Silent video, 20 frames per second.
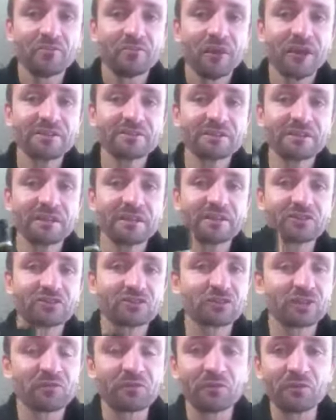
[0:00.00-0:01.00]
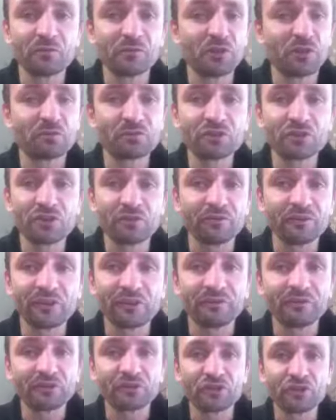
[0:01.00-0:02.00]
Basically, it's just giving you an option of a
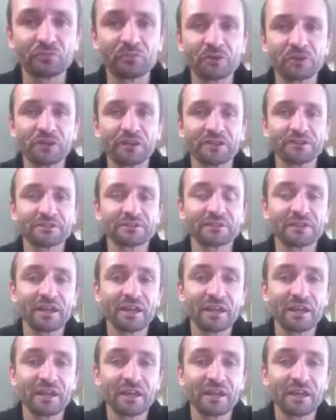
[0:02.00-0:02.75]
different type of kit.